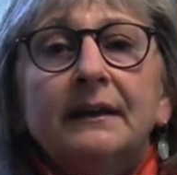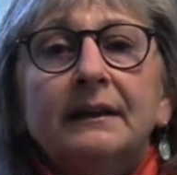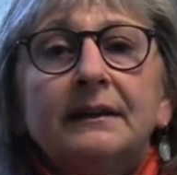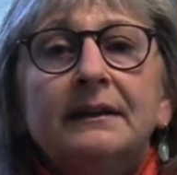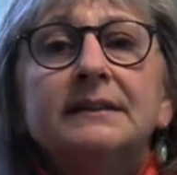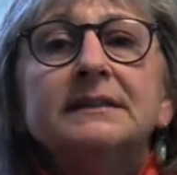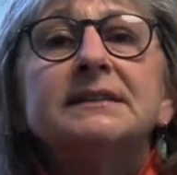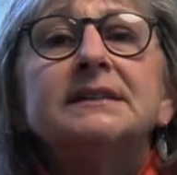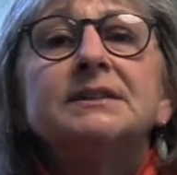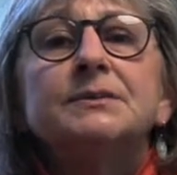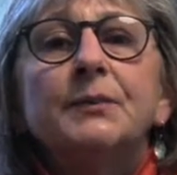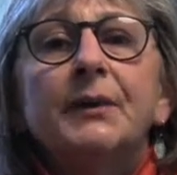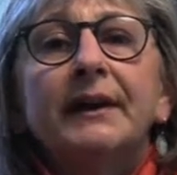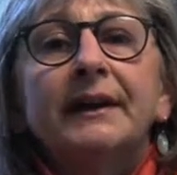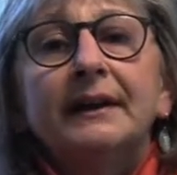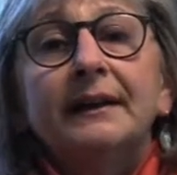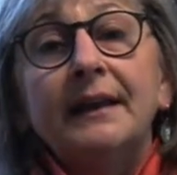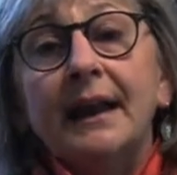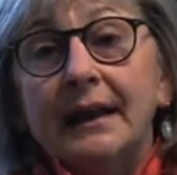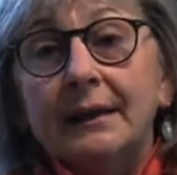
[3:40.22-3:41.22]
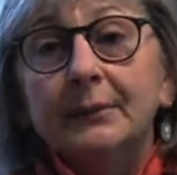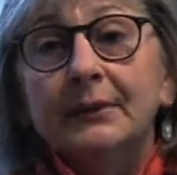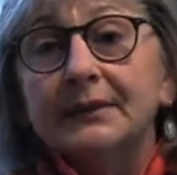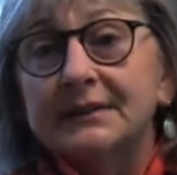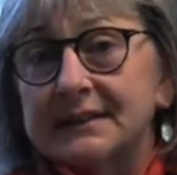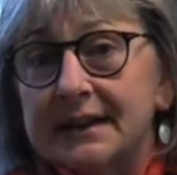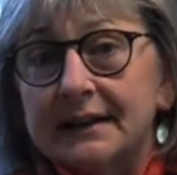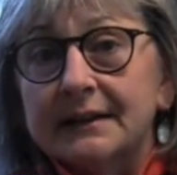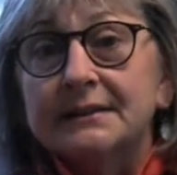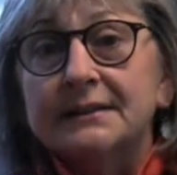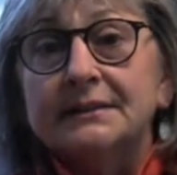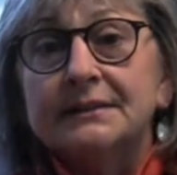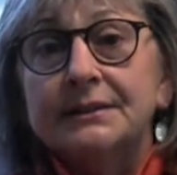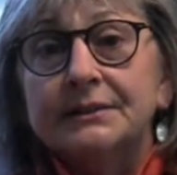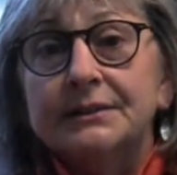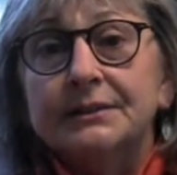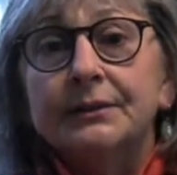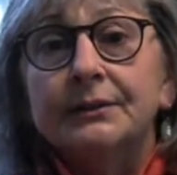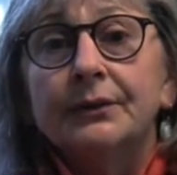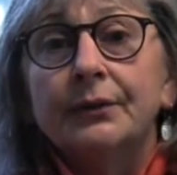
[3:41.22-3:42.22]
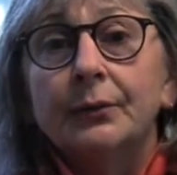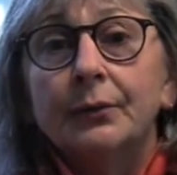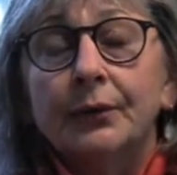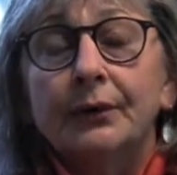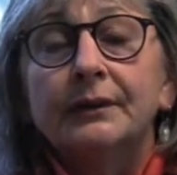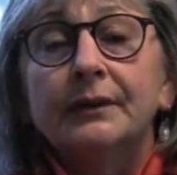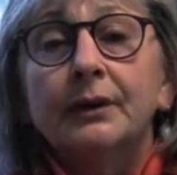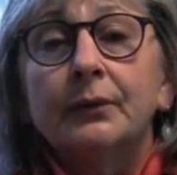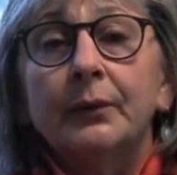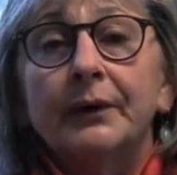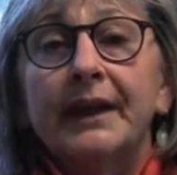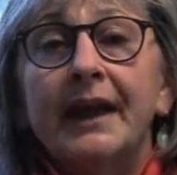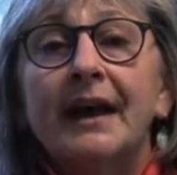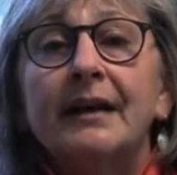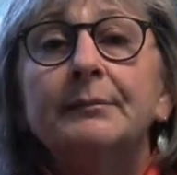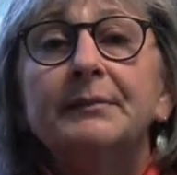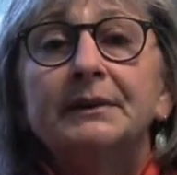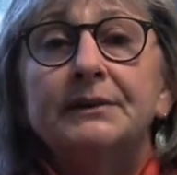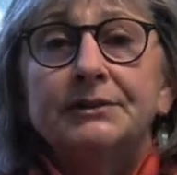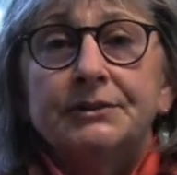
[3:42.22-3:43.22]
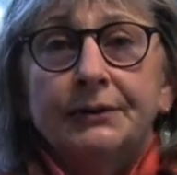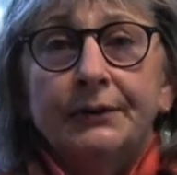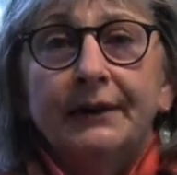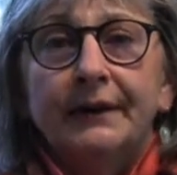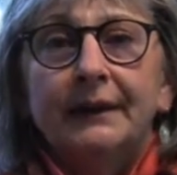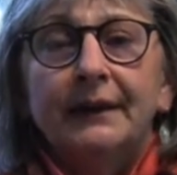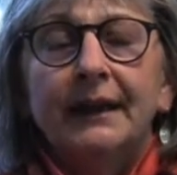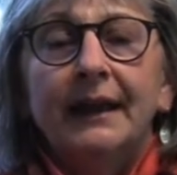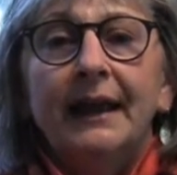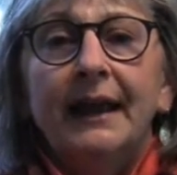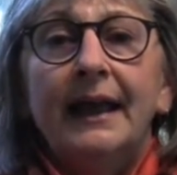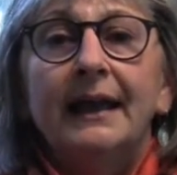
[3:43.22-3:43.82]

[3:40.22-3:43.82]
This is what enables us to do the work that we have been doing,